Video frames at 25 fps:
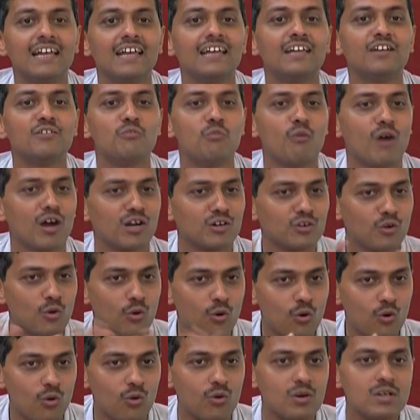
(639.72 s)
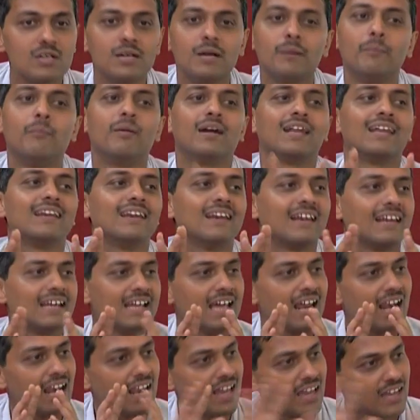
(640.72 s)
in one go. But in
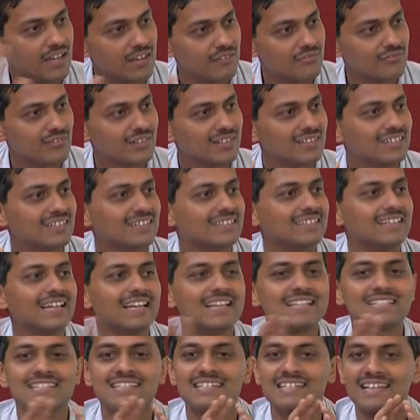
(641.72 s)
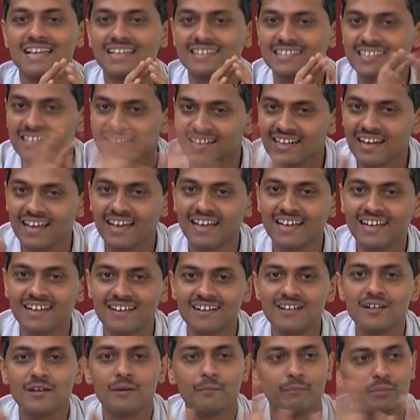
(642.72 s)
real life there is nothing like
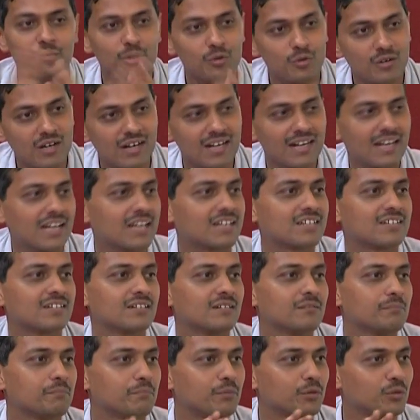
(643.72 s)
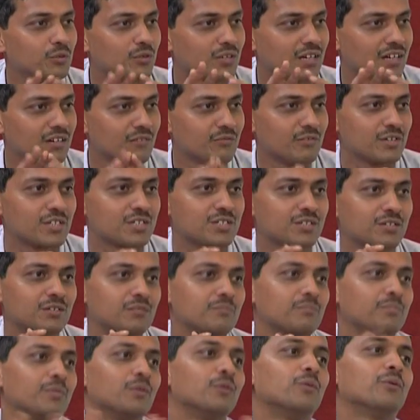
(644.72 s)
pure conduction, pure convection,
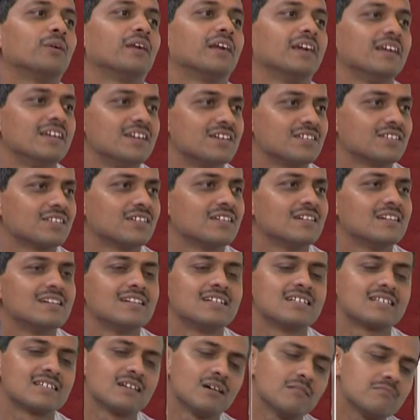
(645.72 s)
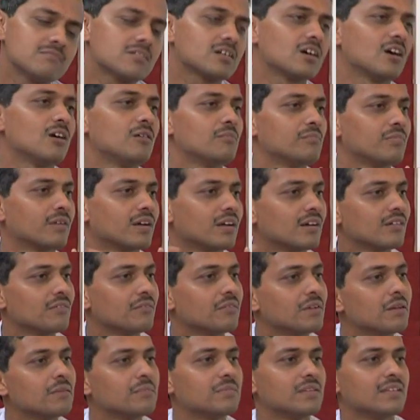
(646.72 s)
pure radiation. Some component
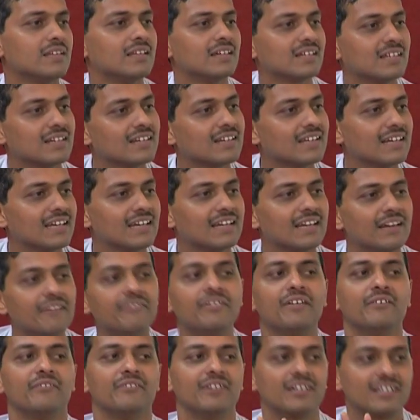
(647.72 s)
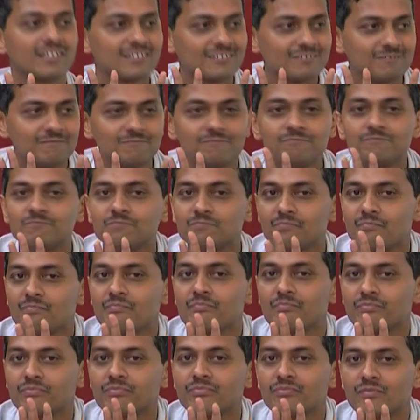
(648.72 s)
will be there everywhere.
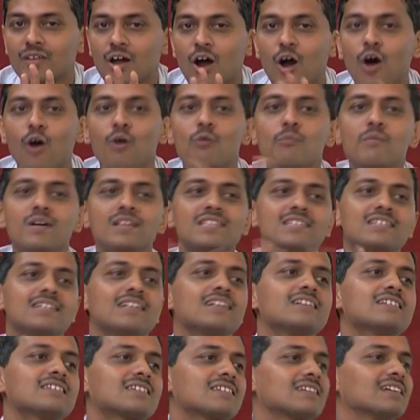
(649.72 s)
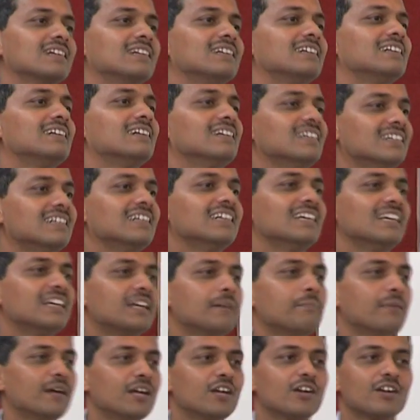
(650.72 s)
How much is
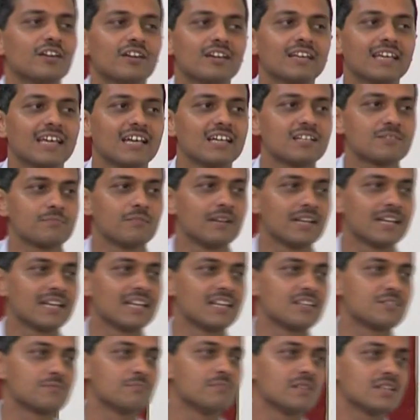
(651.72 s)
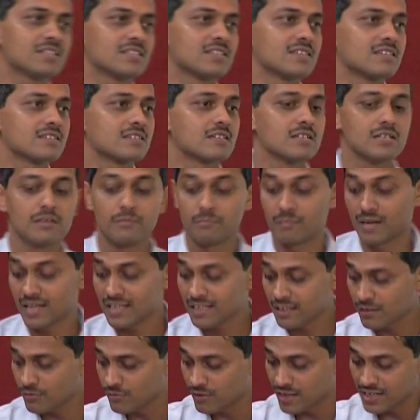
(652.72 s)
dependent on case by case basis, but
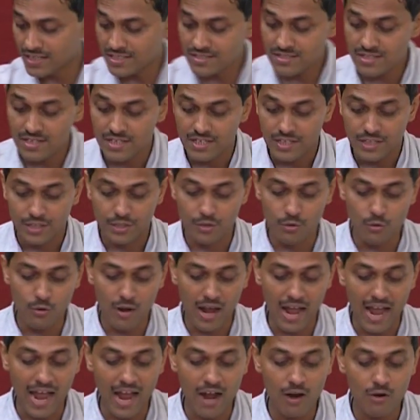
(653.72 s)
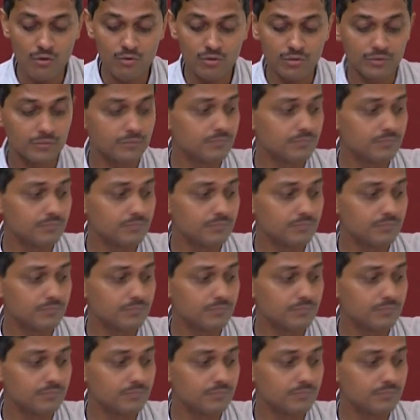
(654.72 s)
otherwise you have